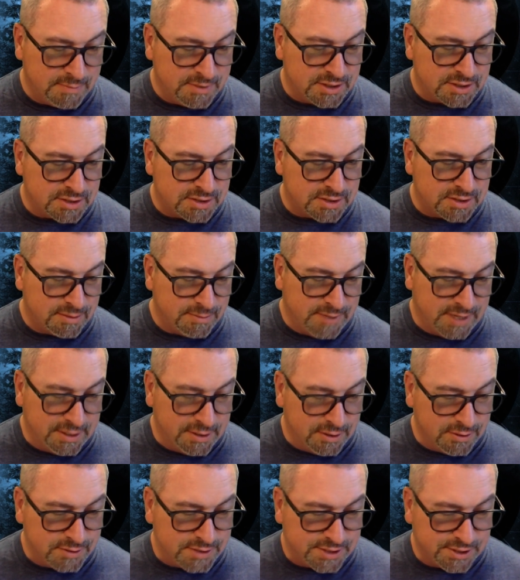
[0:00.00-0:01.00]
just look at my
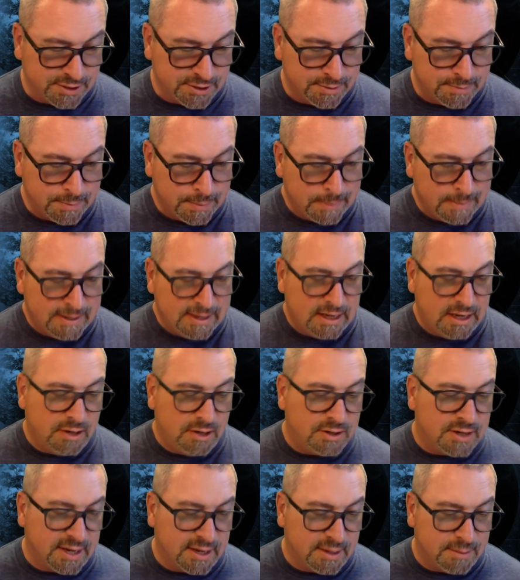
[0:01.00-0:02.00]
notes here.
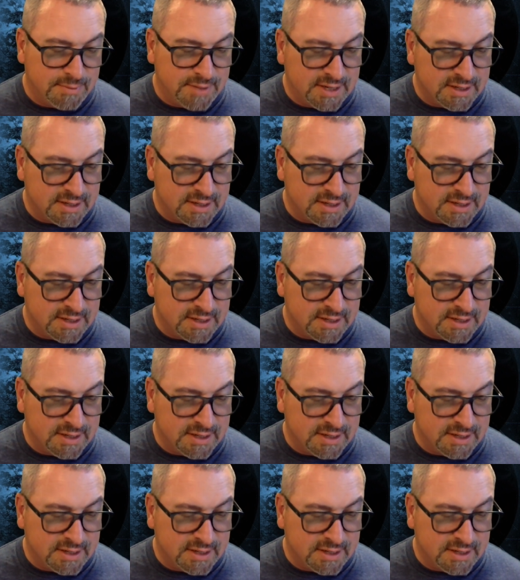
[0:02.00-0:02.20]
Okay, I'm